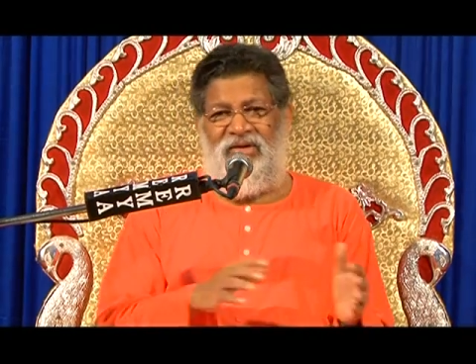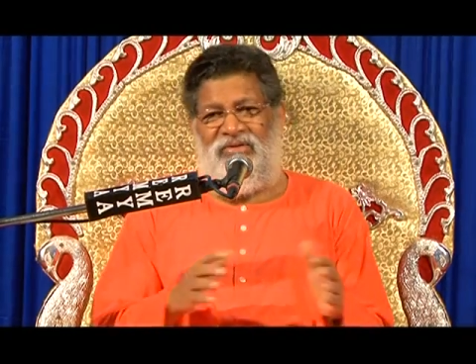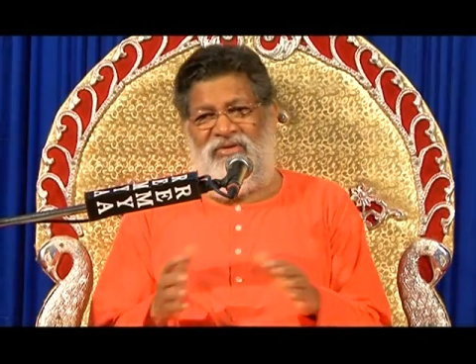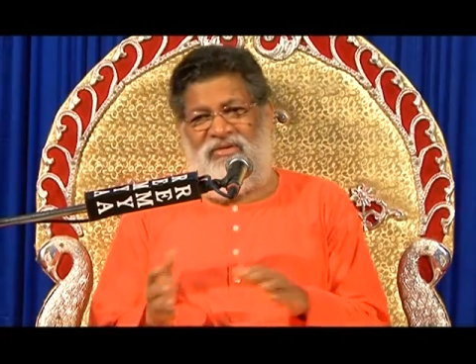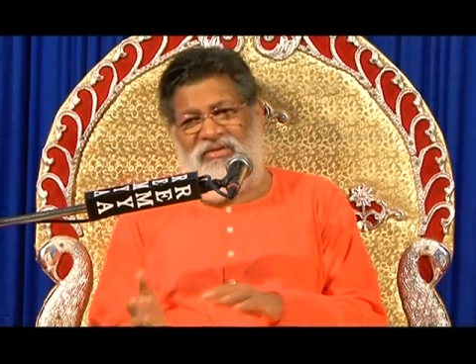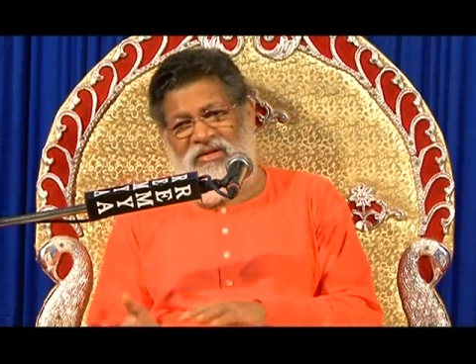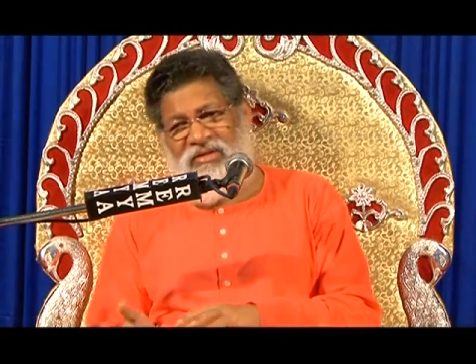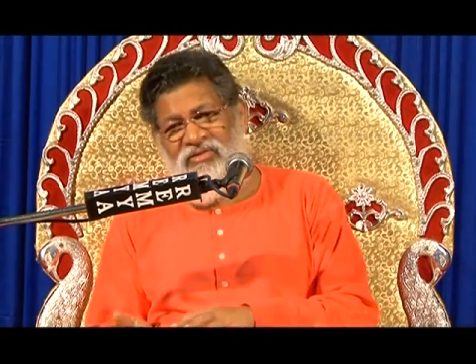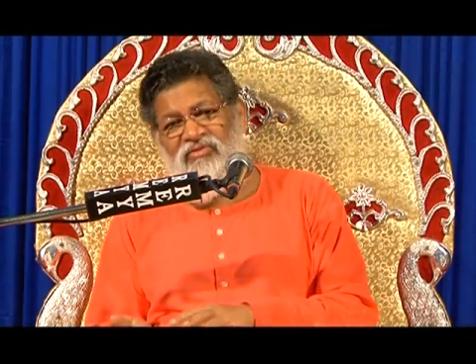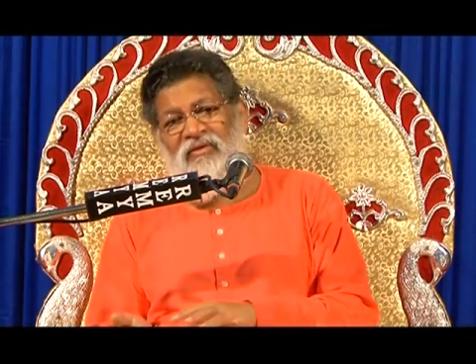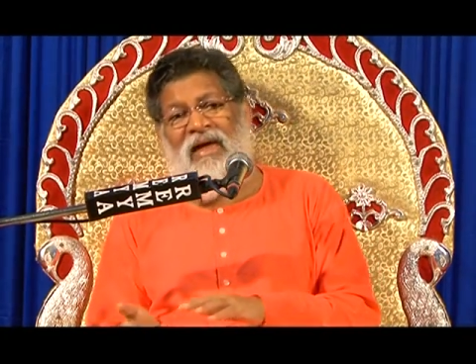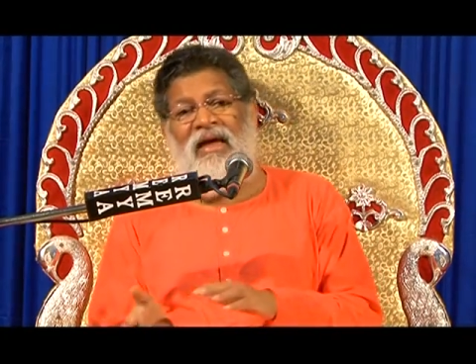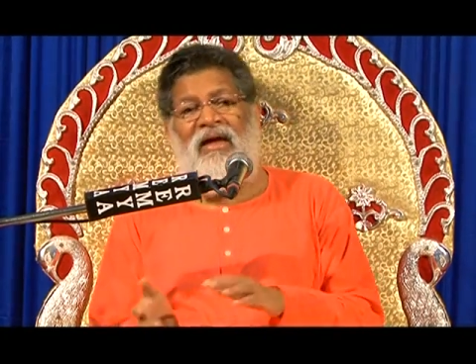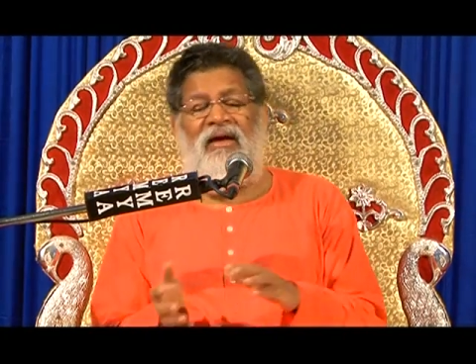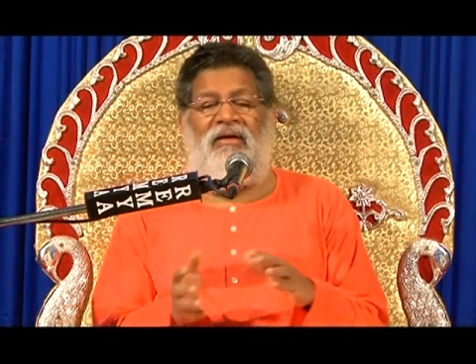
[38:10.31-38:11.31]
So this
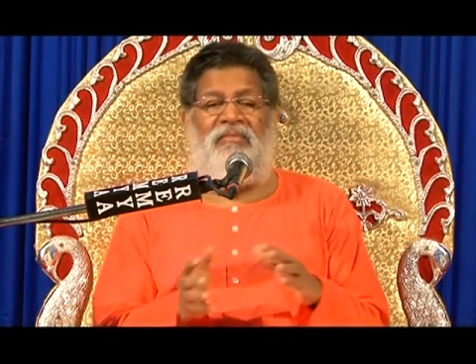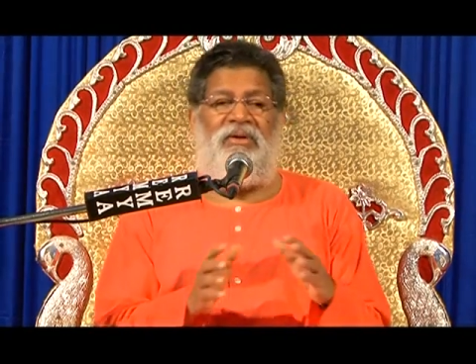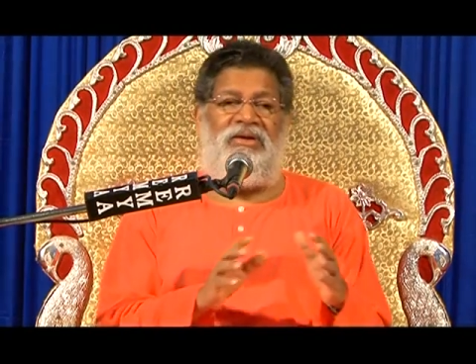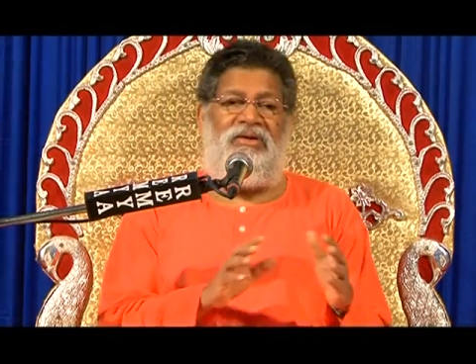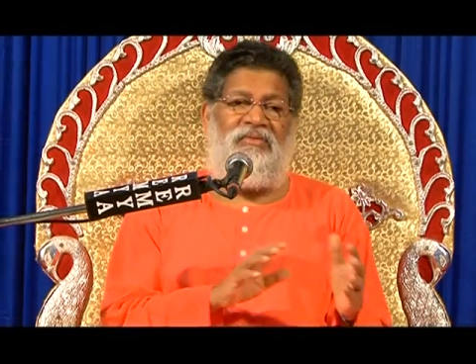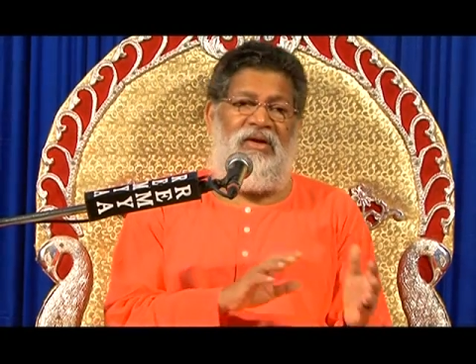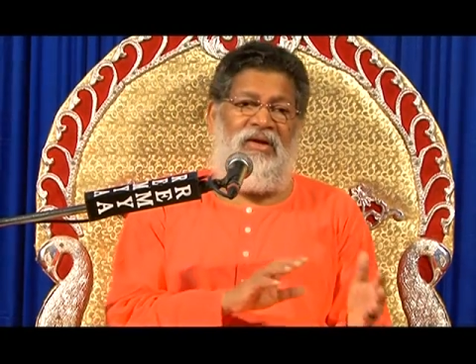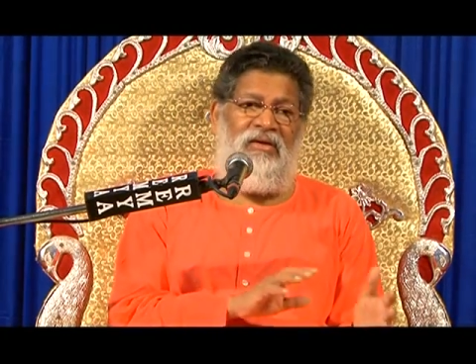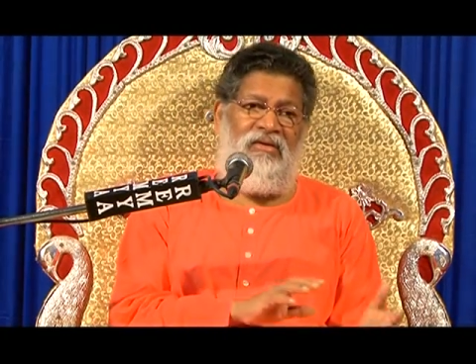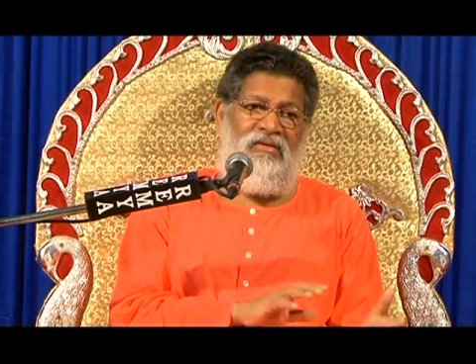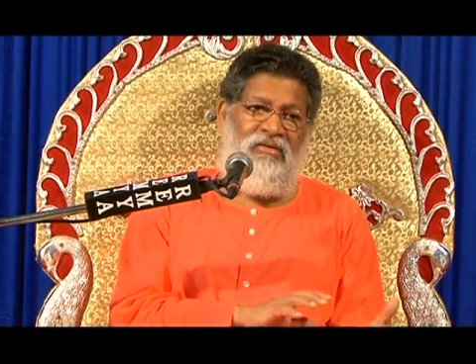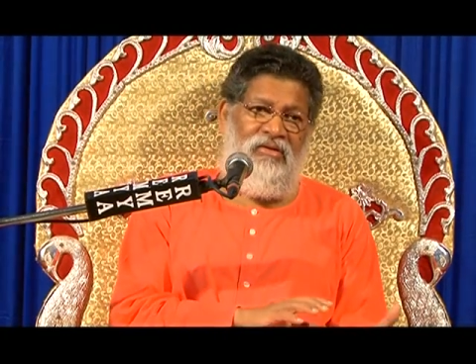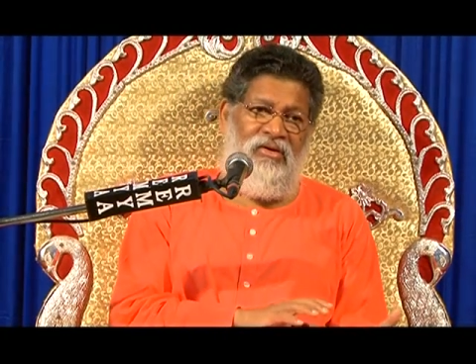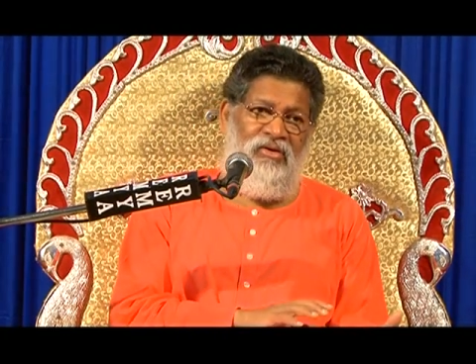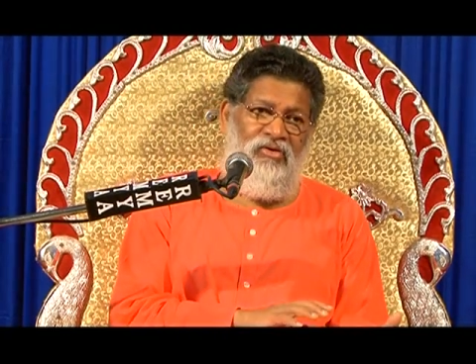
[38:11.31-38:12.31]
swing
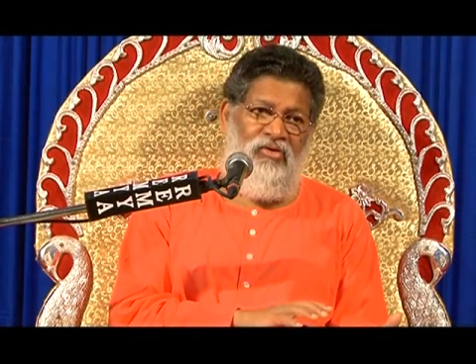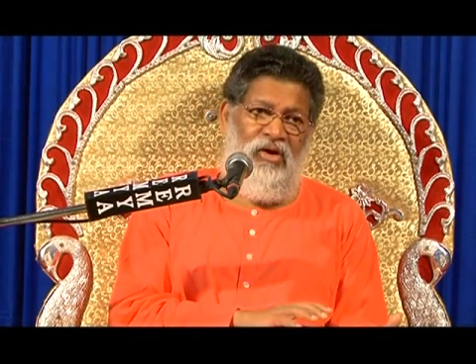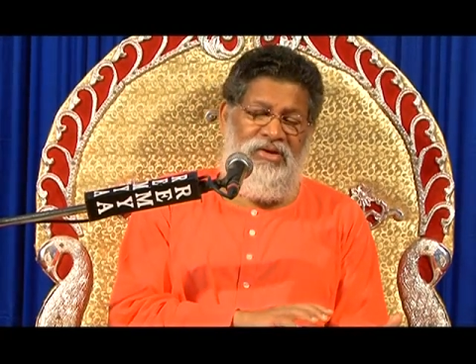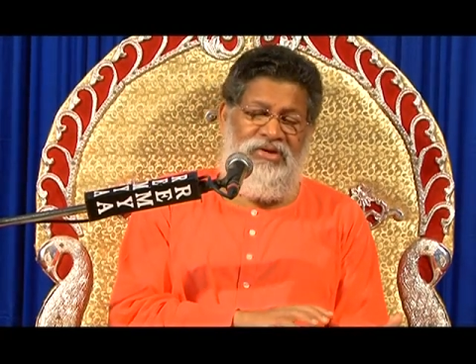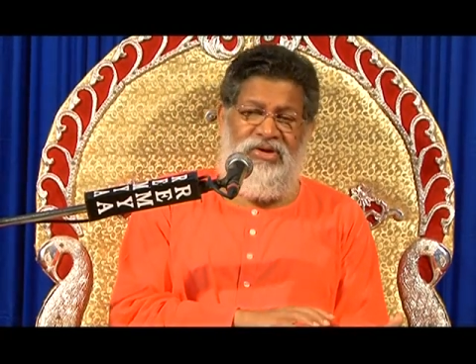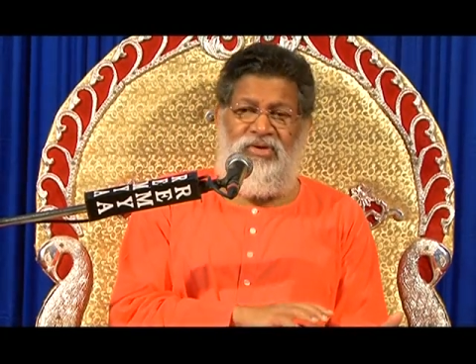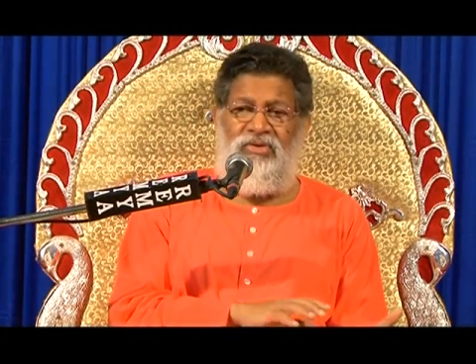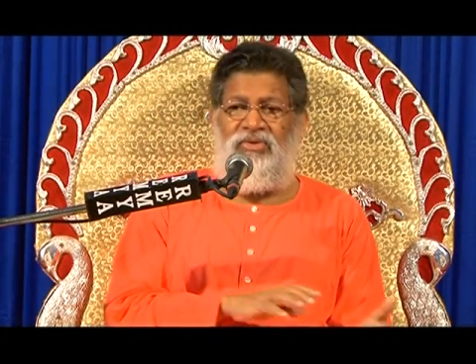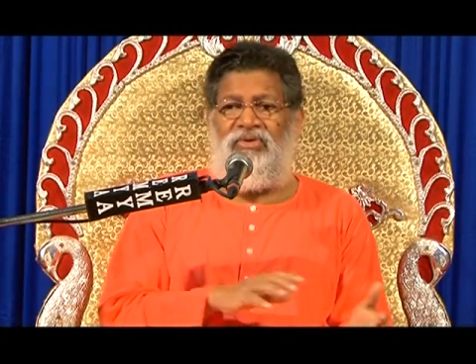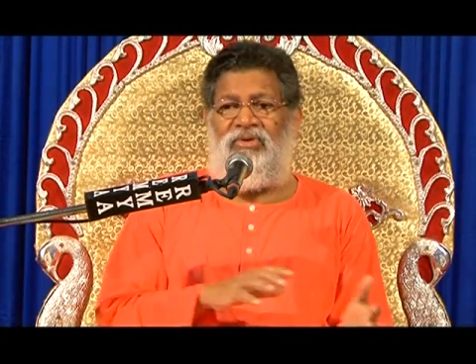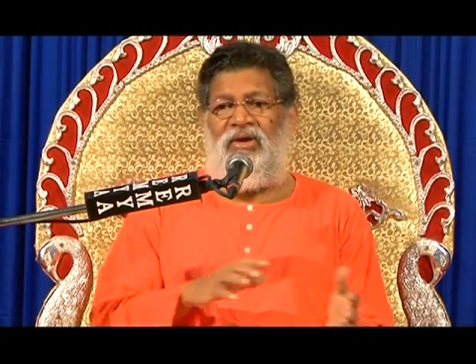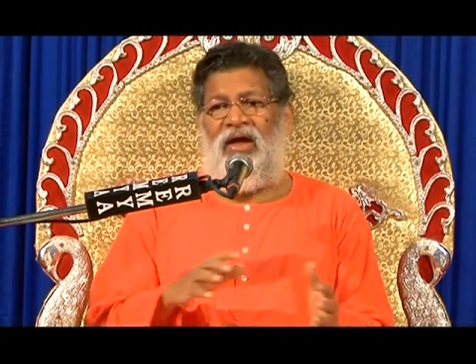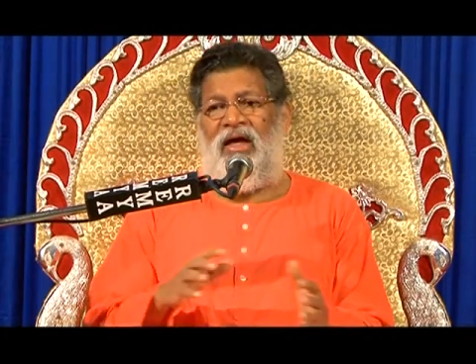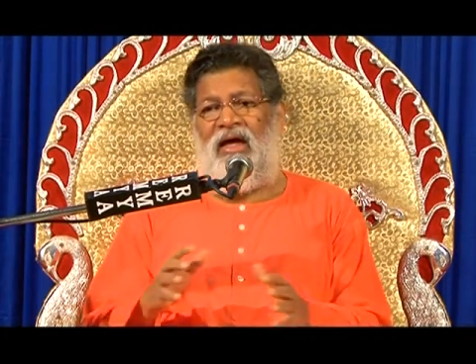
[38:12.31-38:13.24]
between quietude